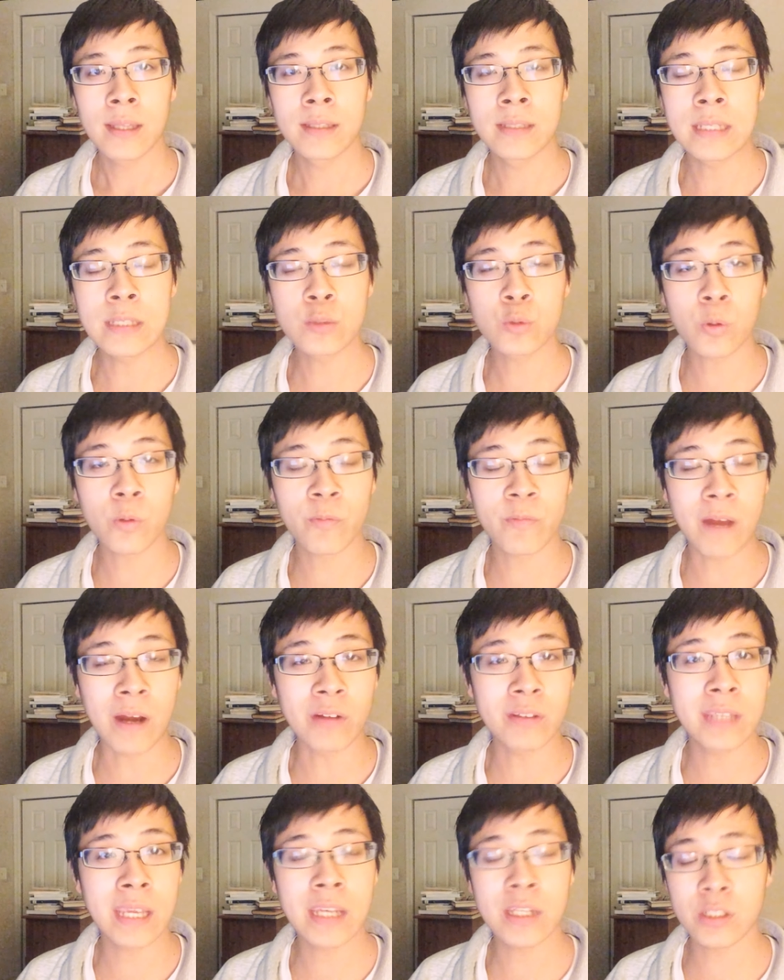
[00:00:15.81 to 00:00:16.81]
These were
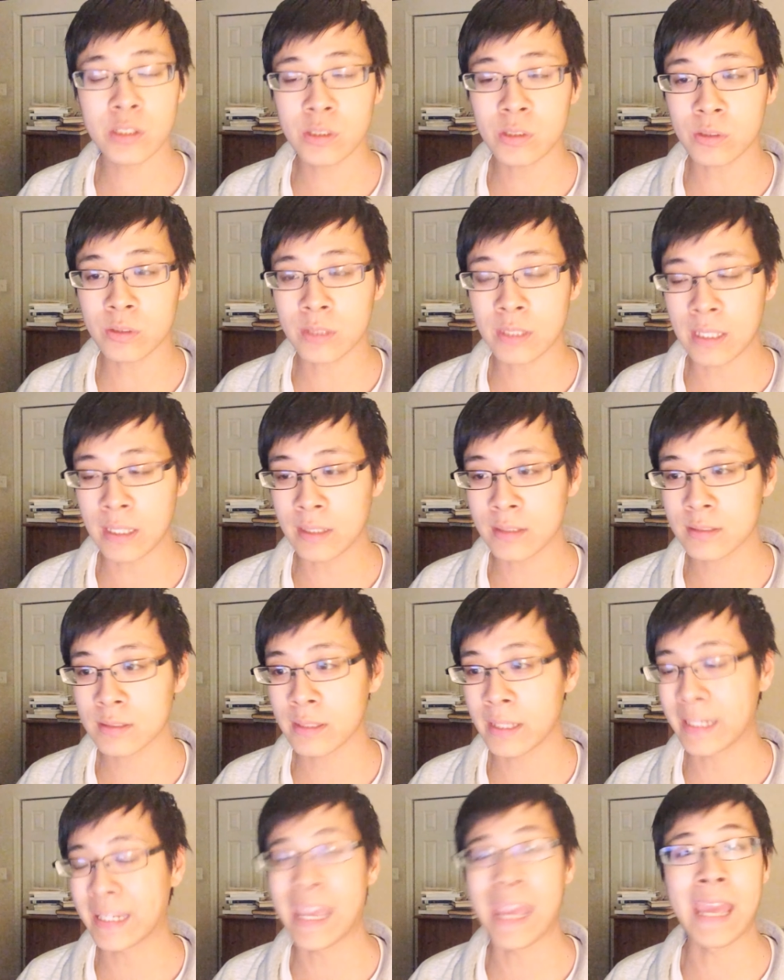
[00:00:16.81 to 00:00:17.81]
foundational things
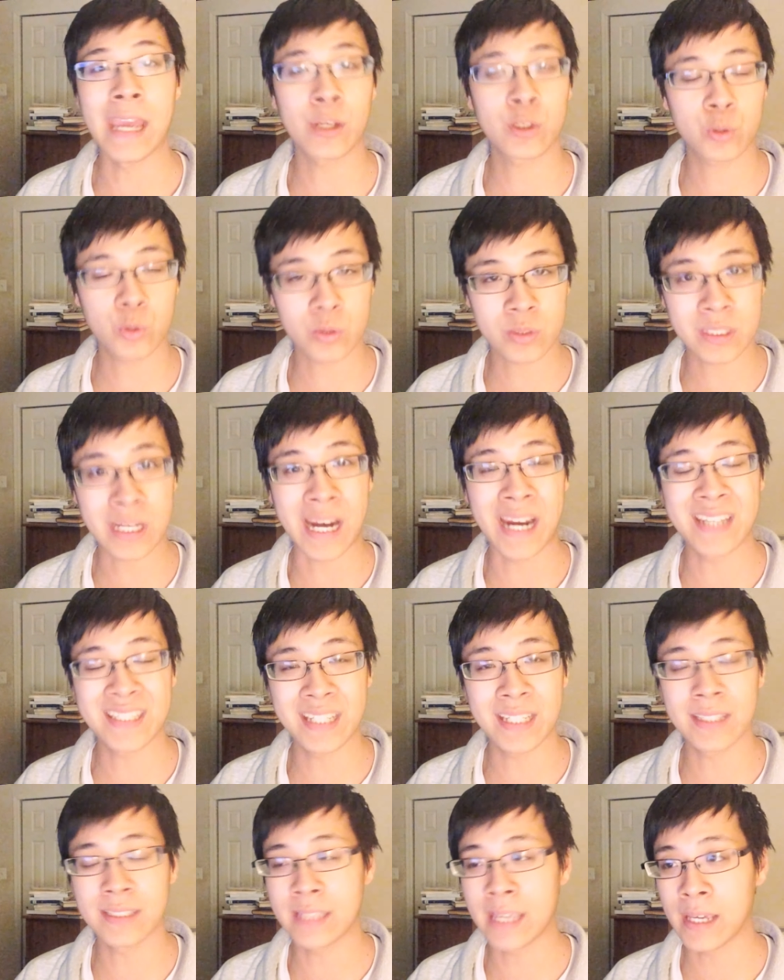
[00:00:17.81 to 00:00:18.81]
like
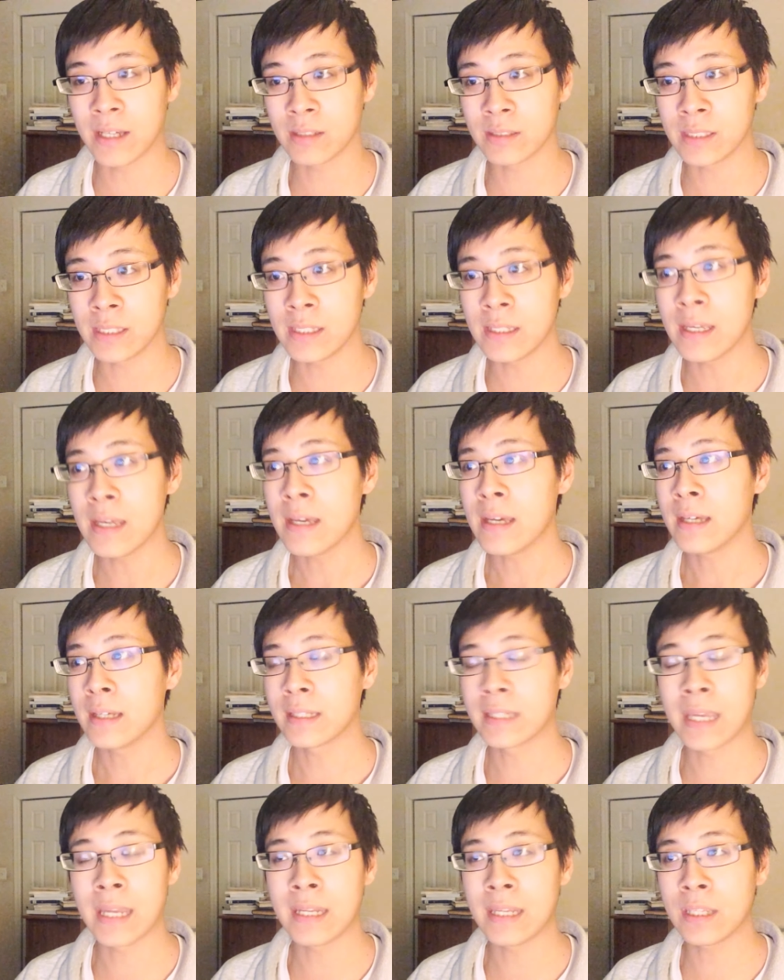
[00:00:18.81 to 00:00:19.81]
exercising daily,
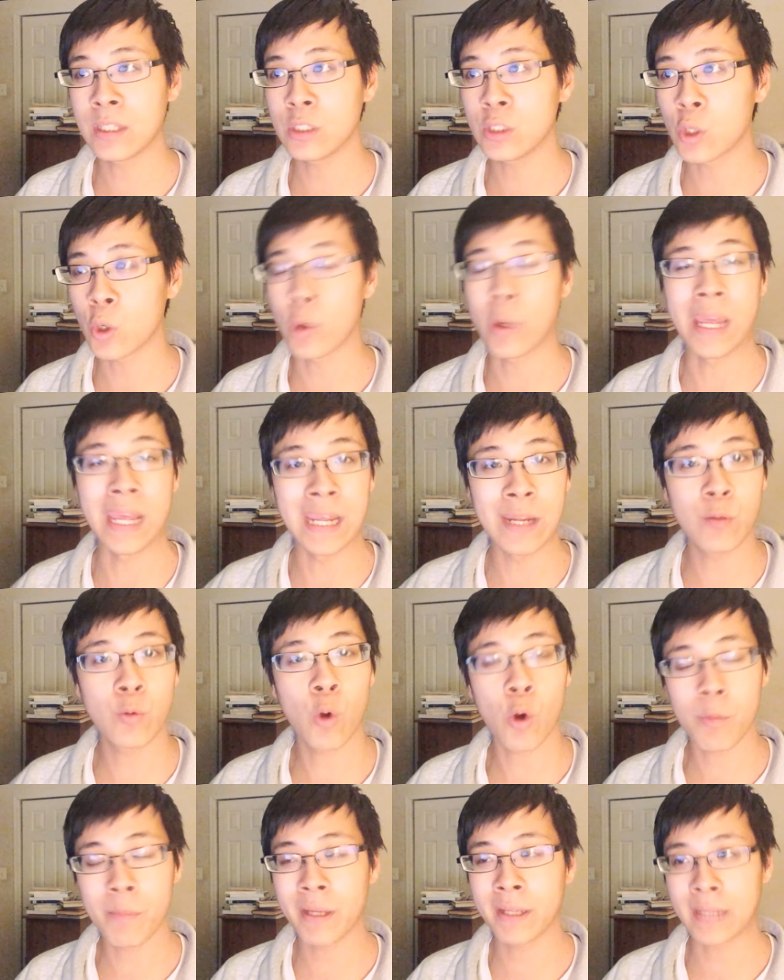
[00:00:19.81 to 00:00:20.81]
getting your
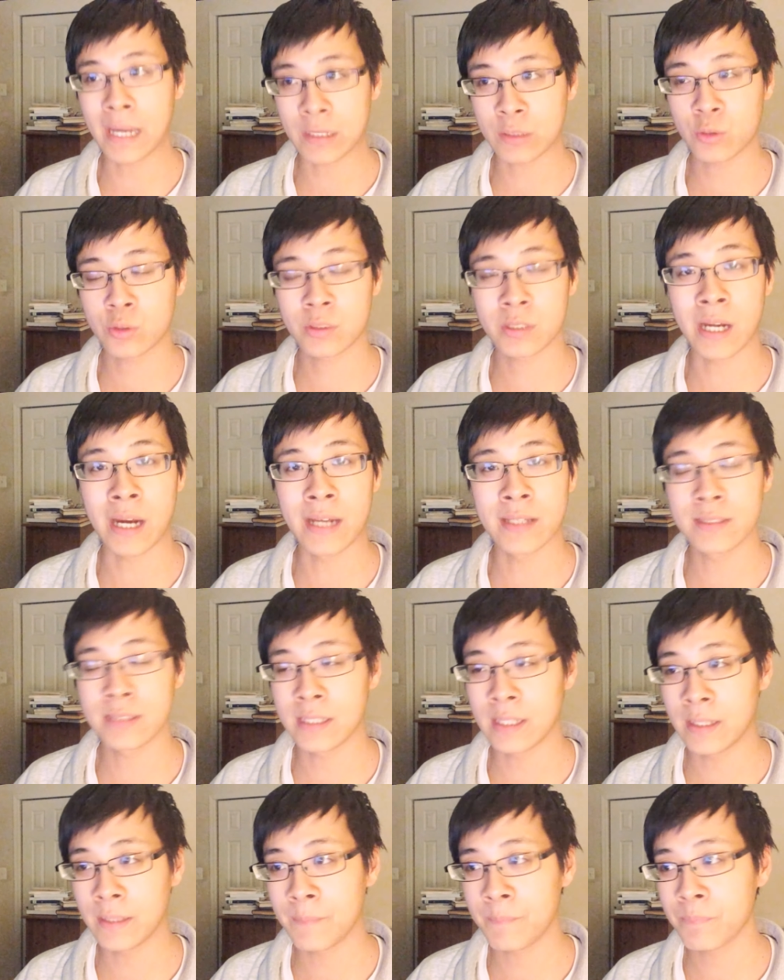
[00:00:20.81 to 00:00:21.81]
aerobic exercise
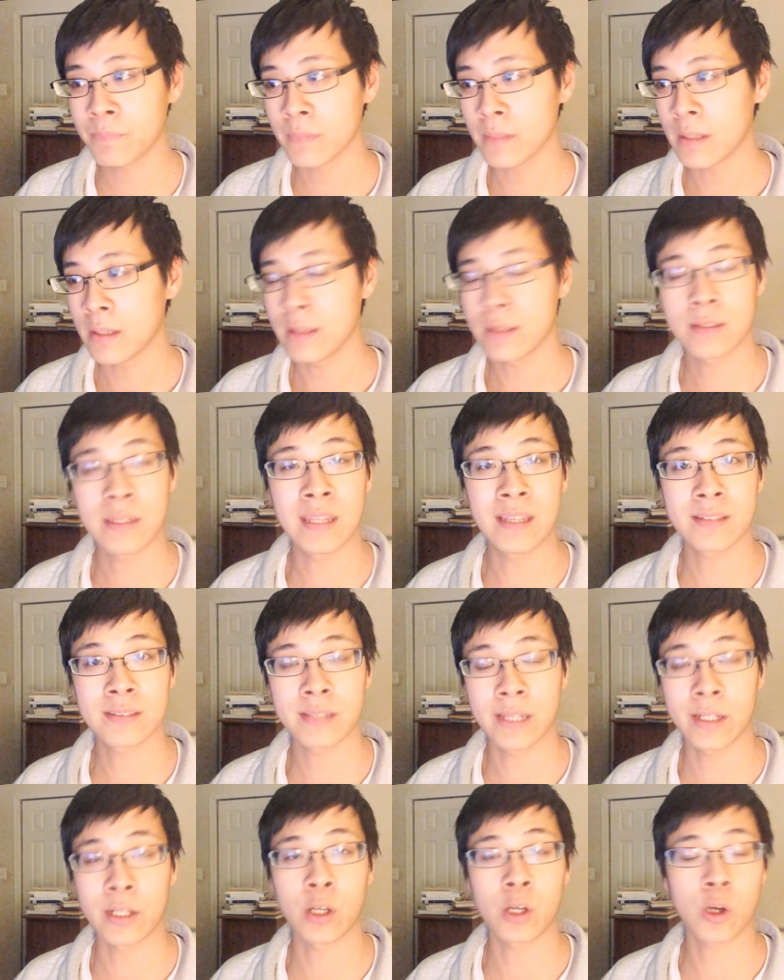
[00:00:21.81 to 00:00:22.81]
in, things
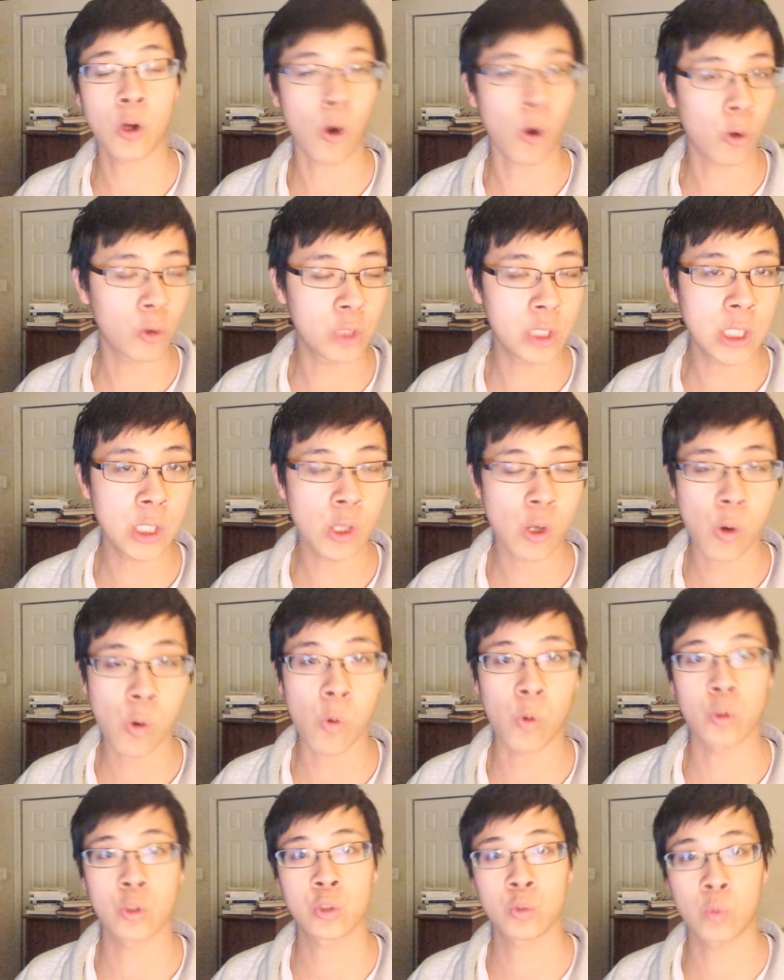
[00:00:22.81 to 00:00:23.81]
like cardio
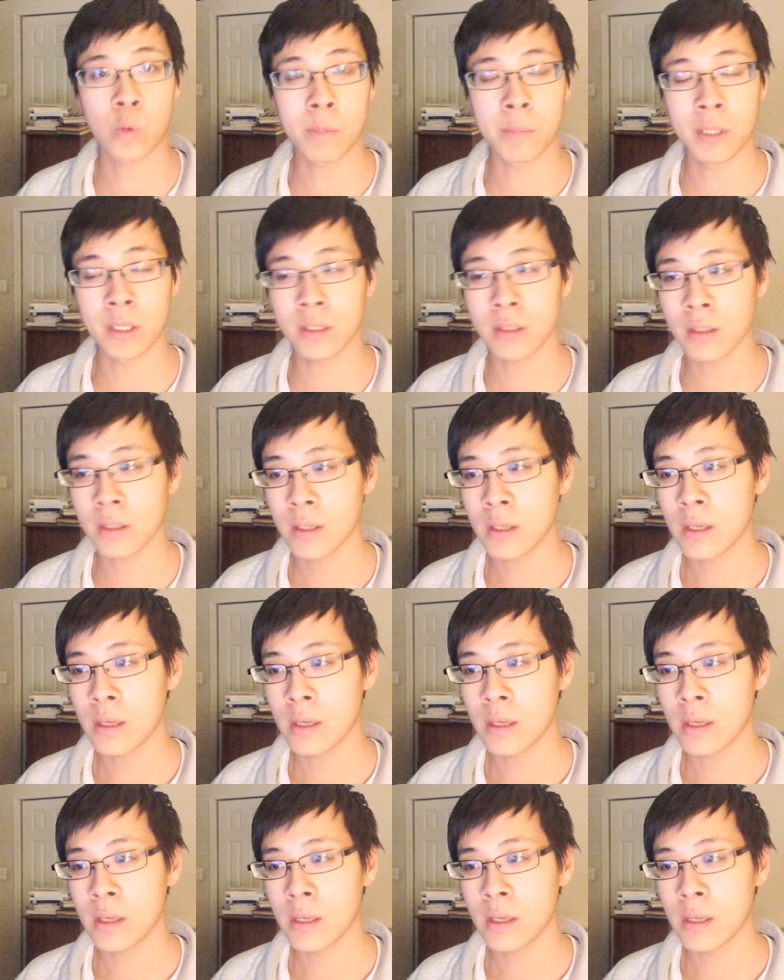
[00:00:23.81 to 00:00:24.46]
or swimming,